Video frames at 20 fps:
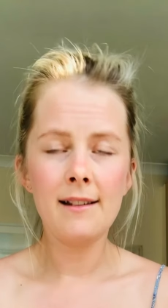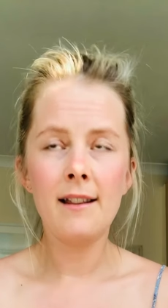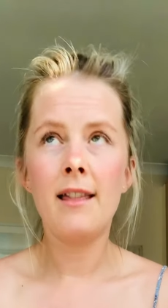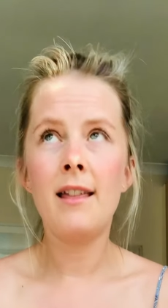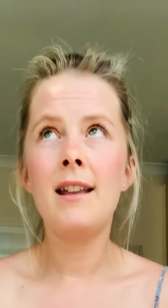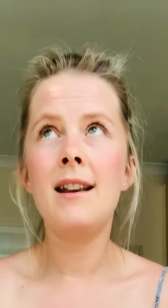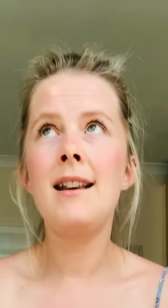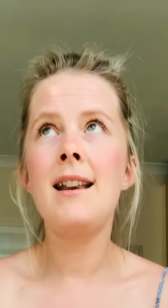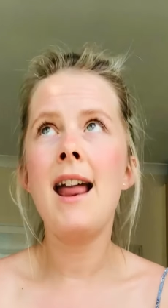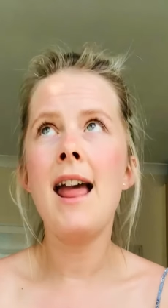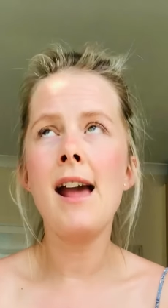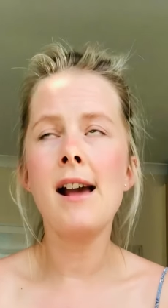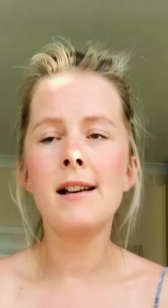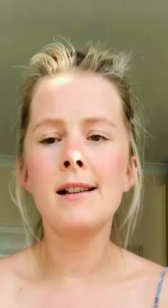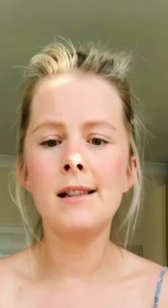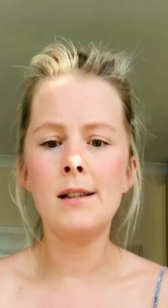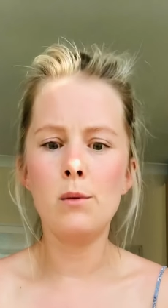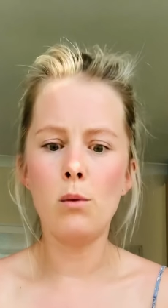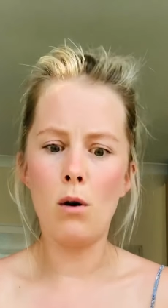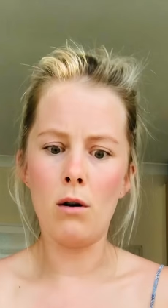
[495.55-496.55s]
the
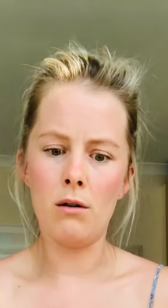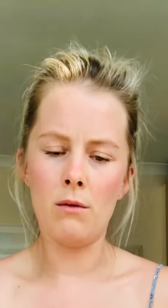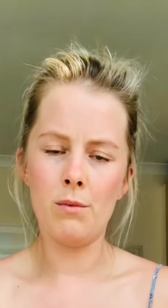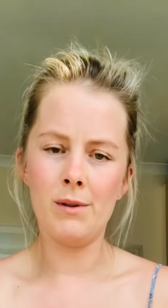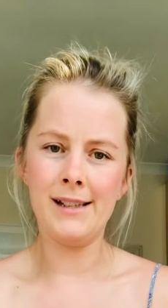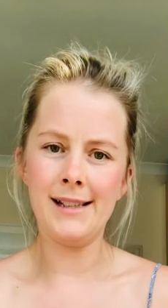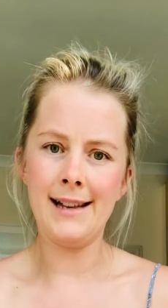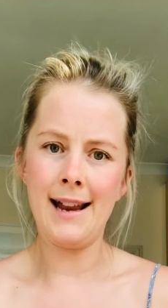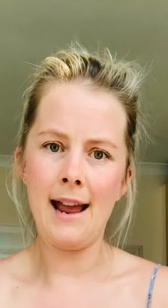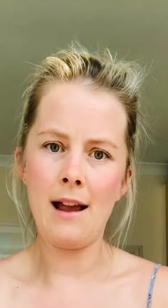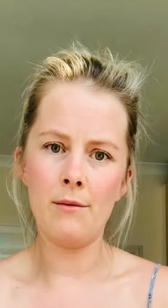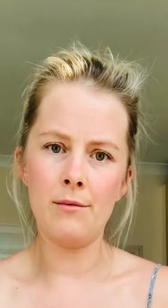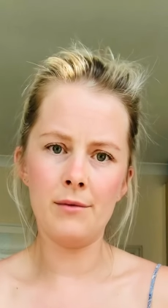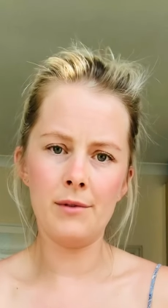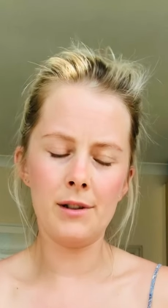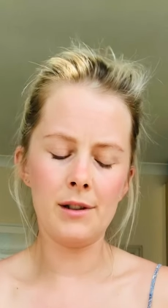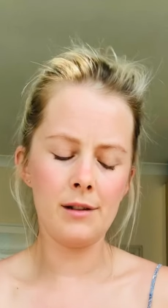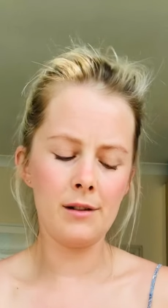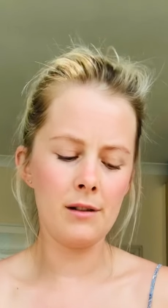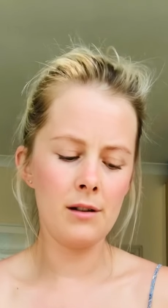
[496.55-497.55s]
next one was
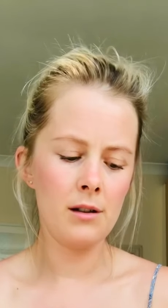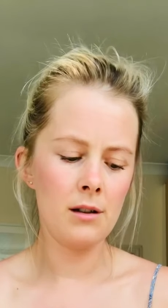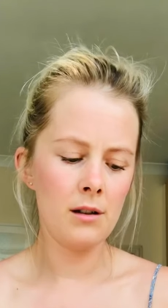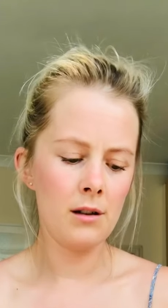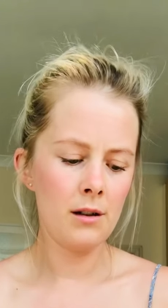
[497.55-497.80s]
announced.